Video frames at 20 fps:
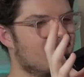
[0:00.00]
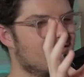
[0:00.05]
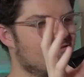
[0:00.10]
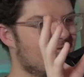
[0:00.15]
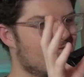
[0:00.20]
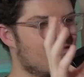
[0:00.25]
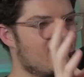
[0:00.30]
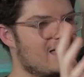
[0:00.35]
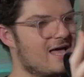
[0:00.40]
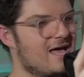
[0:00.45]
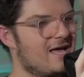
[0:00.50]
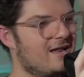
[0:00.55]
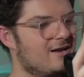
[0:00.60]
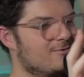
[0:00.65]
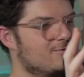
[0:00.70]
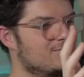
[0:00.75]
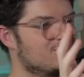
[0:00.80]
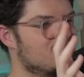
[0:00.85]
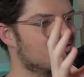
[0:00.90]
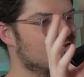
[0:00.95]
of that, it
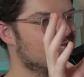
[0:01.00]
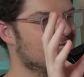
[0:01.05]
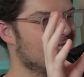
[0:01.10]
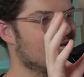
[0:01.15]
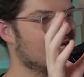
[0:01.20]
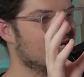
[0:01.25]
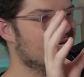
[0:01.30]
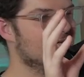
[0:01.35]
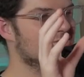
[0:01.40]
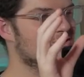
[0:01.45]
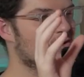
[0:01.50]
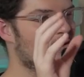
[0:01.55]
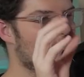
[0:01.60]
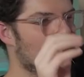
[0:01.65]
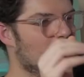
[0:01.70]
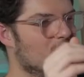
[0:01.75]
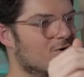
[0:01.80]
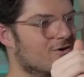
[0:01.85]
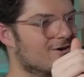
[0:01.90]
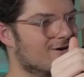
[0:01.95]
was just like a
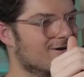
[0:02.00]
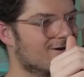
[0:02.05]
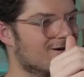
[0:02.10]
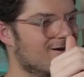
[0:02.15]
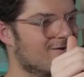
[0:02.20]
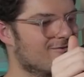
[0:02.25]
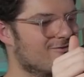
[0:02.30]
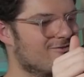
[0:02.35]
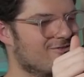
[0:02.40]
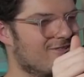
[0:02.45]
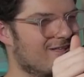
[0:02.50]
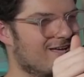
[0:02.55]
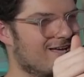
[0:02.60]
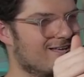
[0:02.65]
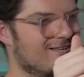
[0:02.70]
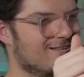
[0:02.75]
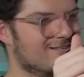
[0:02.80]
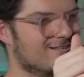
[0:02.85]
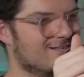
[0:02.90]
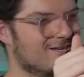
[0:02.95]
tour of
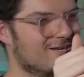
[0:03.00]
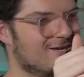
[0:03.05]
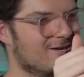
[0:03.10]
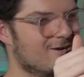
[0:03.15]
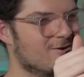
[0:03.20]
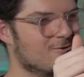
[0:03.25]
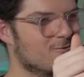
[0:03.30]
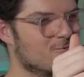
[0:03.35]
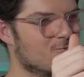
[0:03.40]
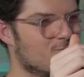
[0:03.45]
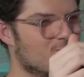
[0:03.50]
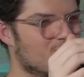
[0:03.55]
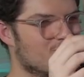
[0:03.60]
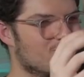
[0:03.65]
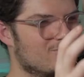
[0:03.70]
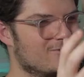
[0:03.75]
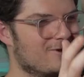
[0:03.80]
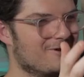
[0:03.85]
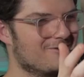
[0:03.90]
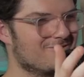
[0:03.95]
like
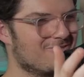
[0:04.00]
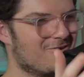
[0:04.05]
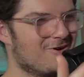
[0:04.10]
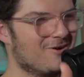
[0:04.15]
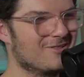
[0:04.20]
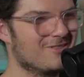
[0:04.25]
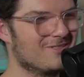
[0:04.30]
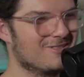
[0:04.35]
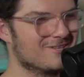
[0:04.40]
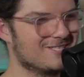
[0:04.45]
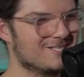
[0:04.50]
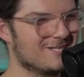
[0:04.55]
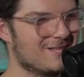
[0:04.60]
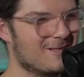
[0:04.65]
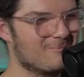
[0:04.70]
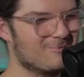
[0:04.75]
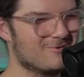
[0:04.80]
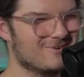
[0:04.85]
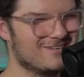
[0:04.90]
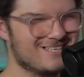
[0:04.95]
r- of all the
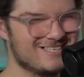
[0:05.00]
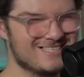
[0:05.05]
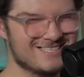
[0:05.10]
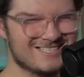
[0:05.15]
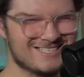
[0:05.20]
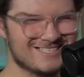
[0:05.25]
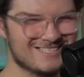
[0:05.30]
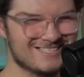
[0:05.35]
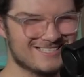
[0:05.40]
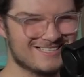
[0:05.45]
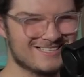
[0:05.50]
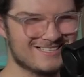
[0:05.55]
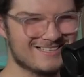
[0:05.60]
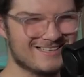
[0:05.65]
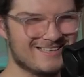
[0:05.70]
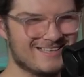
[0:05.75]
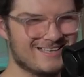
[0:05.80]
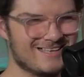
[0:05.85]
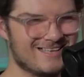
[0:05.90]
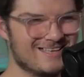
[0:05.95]
celebrities.
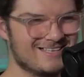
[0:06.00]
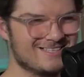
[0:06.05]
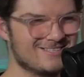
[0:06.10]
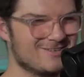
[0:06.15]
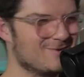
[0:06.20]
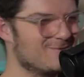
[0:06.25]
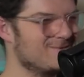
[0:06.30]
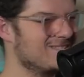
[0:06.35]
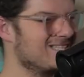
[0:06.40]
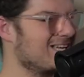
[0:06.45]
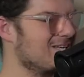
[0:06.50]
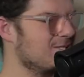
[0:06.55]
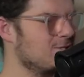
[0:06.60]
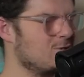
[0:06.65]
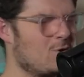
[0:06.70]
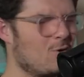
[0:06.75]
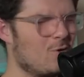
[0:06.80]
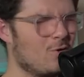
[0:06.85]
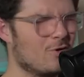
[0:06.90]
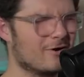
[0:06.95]
Okay. So it was like a
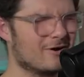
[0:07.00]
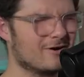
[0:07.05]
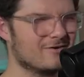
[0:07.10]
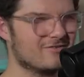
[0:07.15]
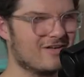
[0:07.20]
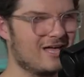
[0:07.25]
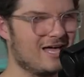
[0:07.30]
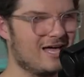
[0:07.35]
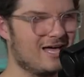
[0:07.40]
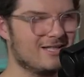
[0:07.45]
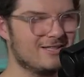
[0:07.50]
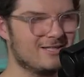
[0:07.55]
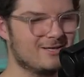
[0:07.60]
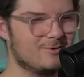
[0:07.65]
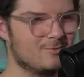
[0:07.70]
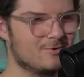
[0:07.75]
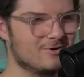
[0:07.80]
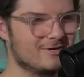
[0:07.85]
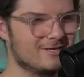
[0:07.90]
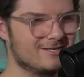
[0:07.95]
tour of
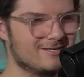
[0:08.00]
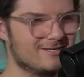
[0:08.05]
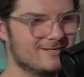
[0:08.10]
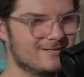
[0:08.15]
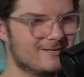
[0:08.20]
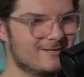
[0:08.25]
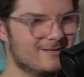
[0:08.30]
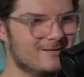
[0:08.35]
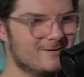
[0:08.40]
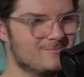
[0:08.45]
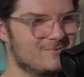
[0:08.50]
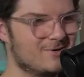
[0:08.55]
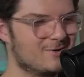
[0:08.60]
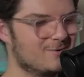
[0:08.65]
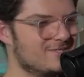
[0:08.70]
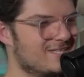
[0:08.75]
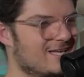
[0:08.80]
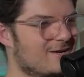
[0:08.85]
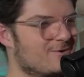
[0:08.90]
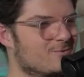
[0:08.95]
Hollywood but it
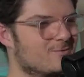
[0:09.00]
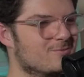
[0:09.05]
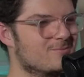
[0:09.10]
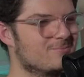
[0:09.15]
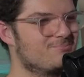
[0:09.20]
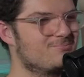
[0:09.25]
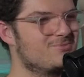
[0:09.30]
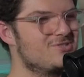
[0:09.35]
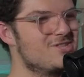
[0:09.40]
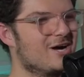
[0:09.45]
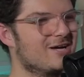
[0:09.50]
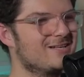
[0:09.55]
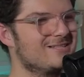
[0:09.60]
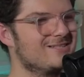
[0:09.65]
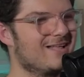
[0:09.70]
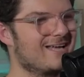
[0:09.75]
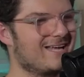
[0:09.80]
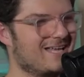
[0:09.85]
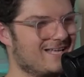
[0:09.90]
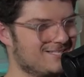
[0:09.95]
was like done
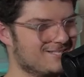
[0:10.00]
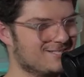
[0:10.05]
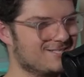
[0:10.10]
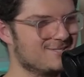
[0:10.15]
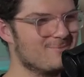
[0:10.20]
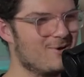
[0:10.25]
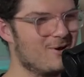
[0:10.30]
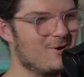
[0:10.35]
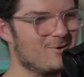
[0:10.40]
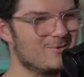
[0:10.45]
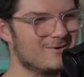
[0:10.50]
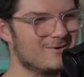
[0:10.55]
like it's a small